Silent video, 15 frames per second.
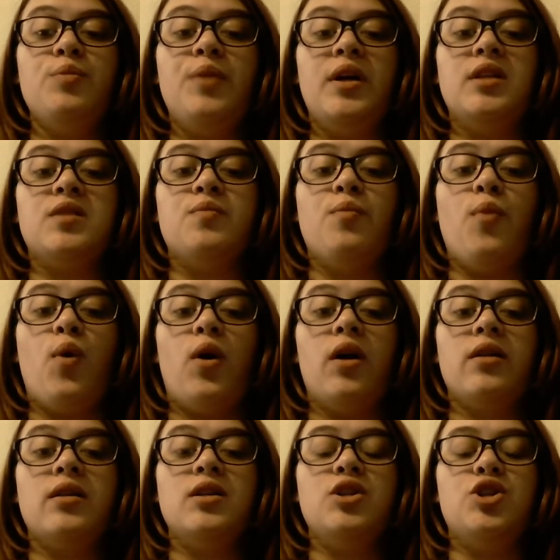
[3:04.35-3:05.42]
means more
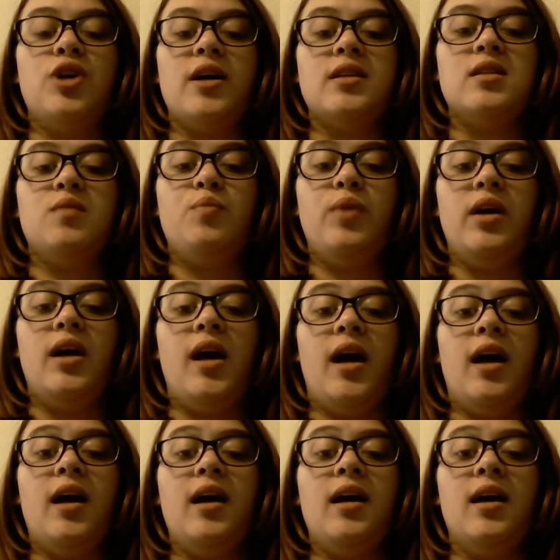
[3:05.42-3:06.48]
than just
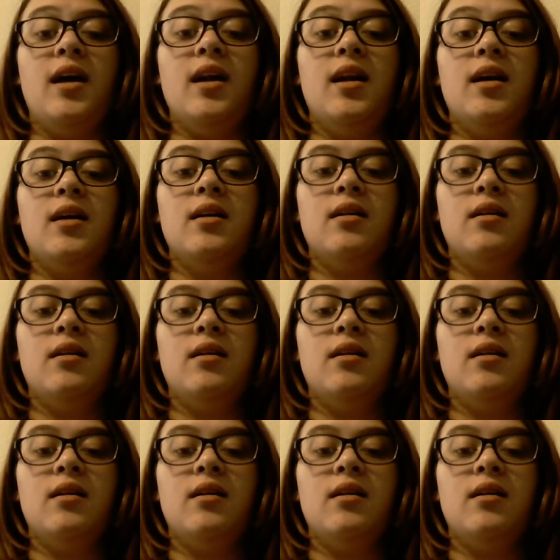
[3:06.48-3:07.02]
being in."